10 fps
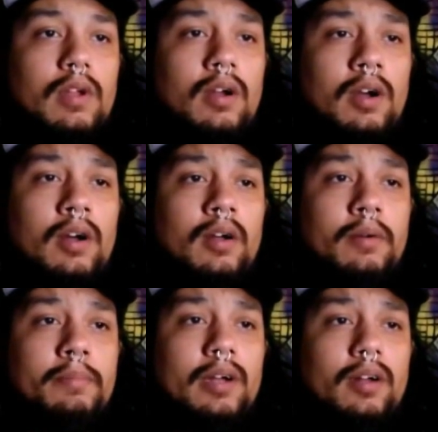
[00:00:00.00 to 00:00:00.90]

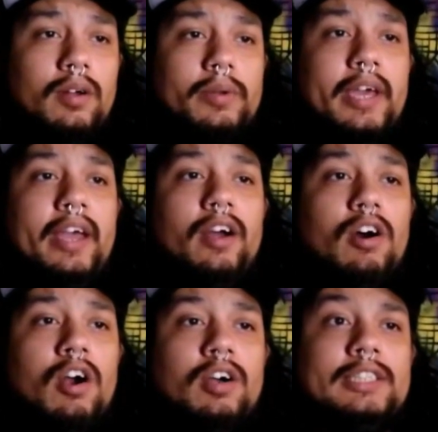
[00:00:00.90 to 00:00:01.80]
Okay,
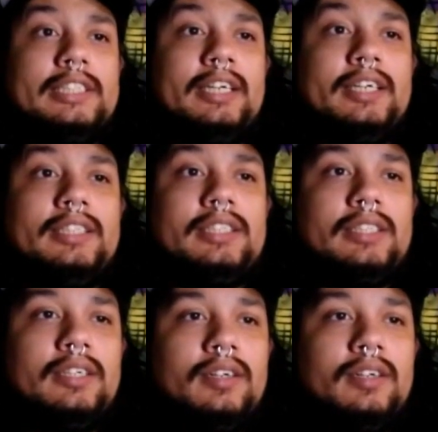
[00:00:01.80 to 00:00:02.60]
arsonist.